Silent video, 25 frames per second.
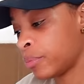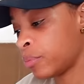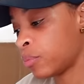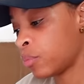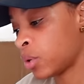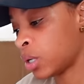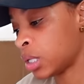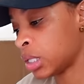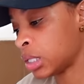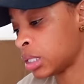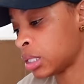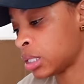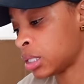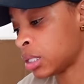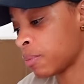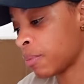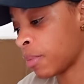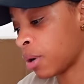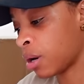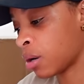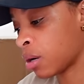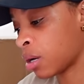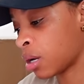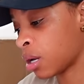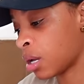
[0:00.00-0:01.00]
Once
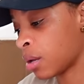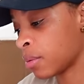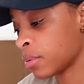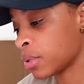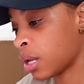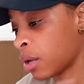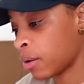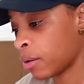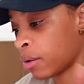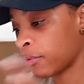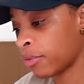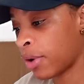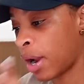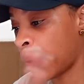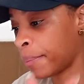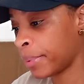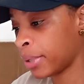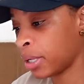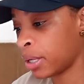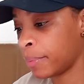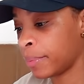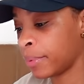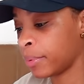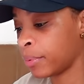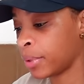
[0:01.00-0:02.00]
tomorrow comes, I'll wrap it
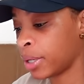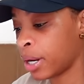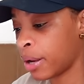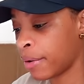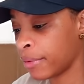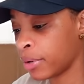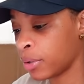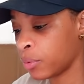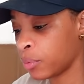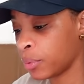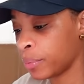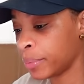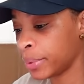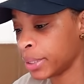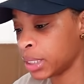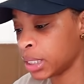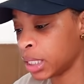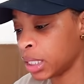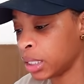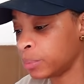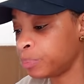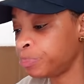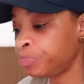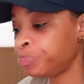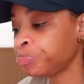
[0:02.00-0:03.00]
up and whatever and we'll be
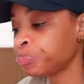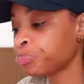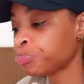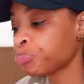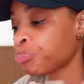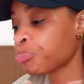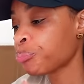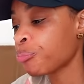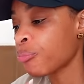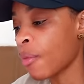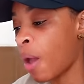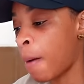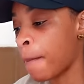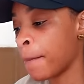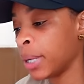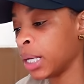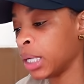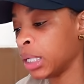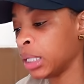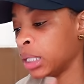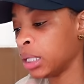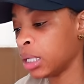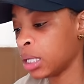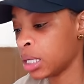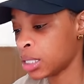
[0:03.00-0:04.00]
done. But it
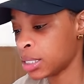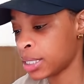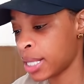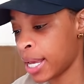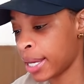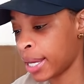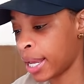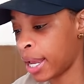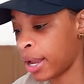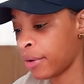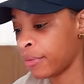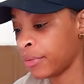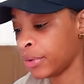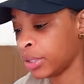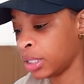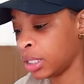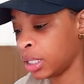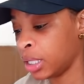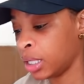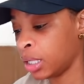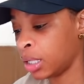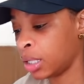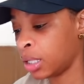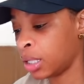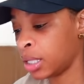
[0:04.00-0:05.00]
looks like
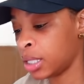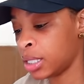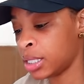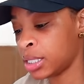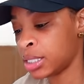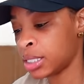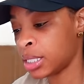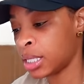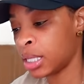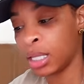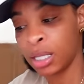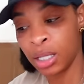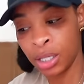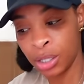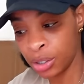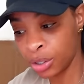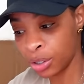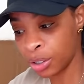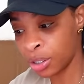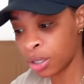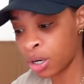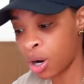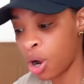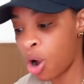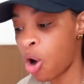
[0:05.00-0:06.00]
everything is
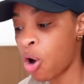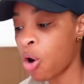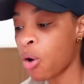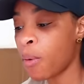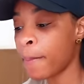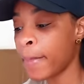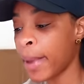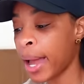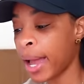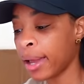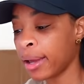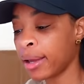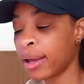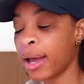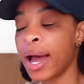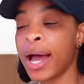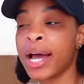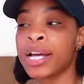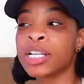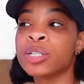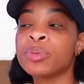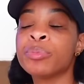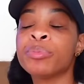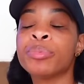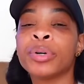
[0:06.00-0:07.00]
here. Oh my
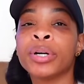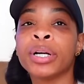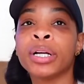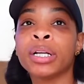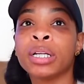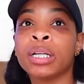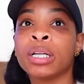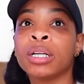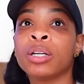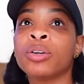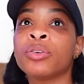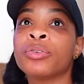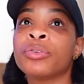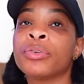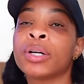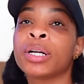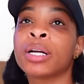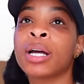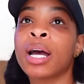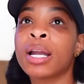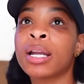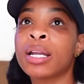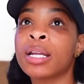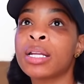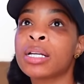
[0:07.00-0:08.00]
gosh, Brittany, you
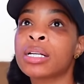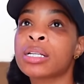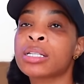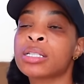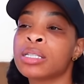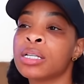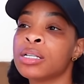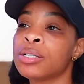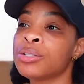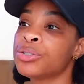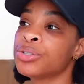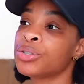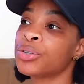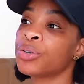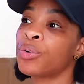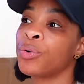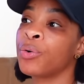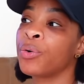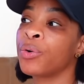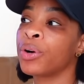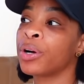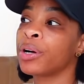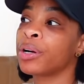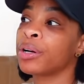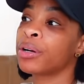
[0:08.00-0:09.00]
forgot an extension
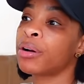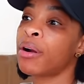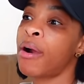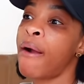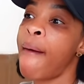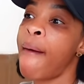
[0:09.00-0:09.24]
cord.